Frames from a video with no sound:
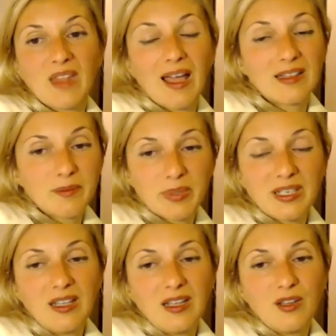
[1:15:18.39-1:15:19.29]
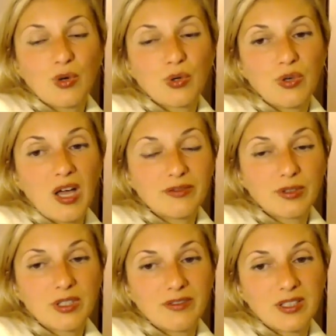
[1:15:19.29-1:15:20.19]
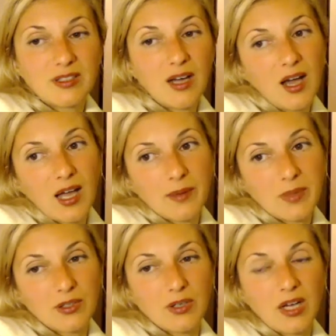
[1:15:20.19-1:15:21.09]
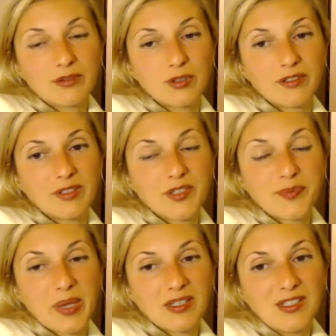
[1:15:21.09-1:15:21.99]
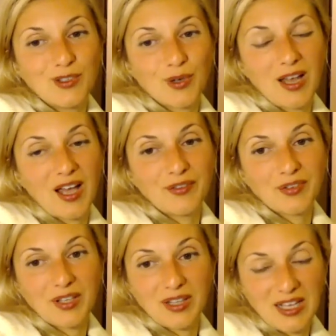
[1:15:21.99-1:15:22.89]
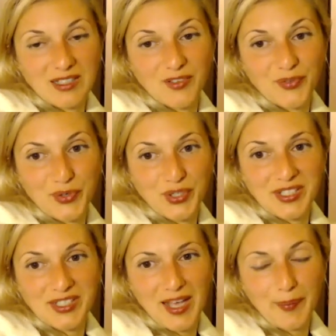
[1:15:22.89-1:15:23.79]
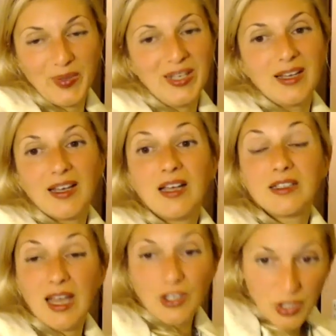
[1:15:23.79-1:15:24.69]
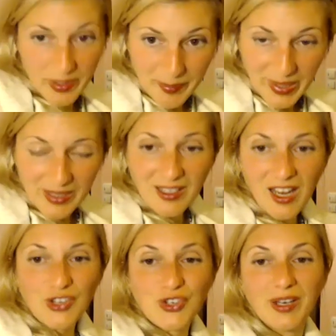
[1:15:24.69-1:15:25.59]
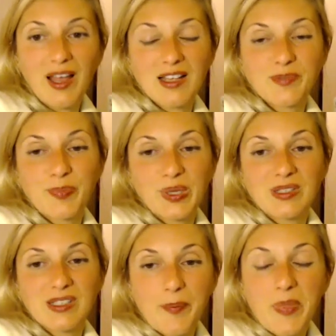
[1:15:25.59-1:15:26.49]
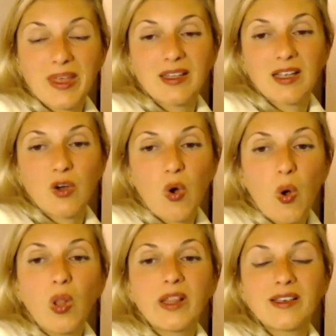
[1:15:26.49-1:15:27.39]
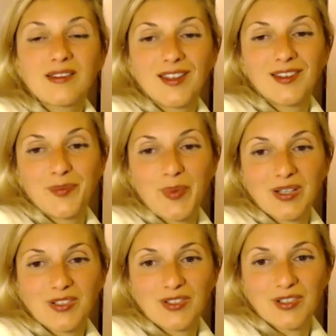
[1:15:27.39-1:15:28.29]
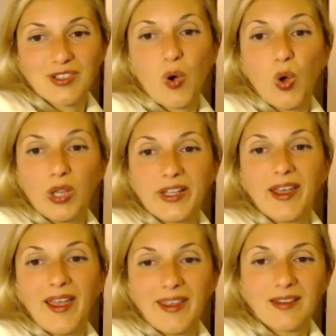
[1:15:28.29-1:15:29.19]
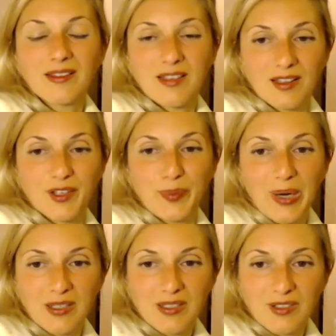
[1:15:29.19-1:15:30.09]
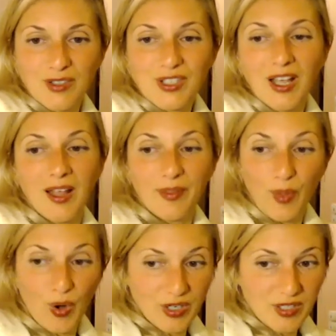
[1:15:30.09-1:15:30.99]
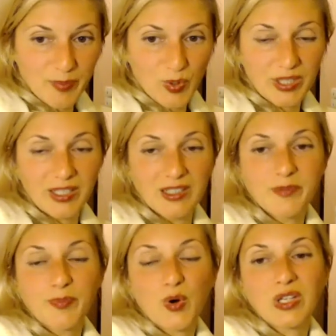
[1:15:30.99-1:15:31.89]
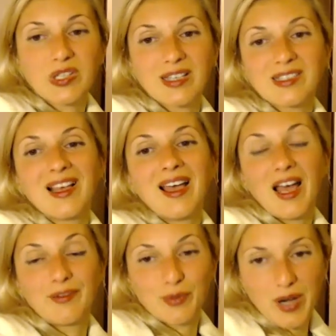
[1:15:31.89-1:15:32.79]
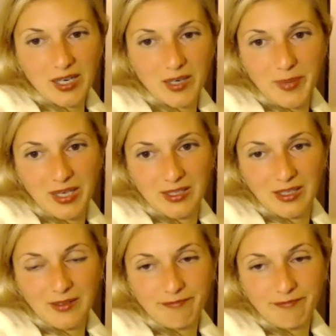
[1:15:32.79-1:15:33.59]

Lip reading: At the beginning, though, you have to give it time and you have to give it space in your life, and that's the first step. And actually, meditation has been something that all the Ascended Masters, all the 8 Ascended Masters that are supporting this process have recommended.